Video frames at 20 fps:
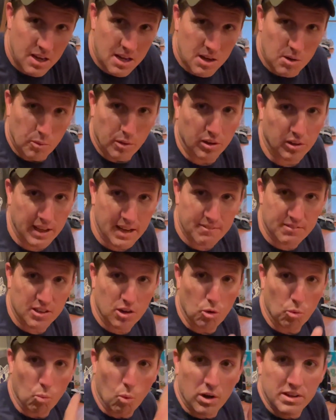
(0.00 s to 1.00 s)
we only have to
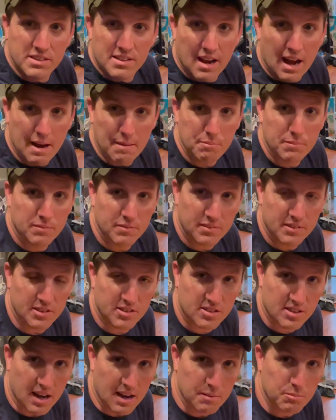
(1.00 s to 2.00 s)
go one time this
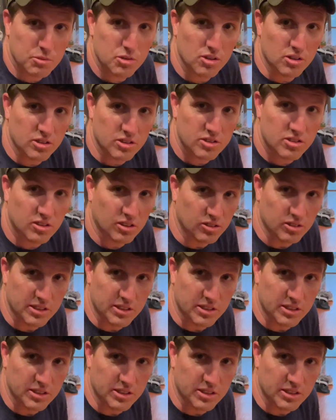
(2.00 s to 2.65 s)
time, so it's a little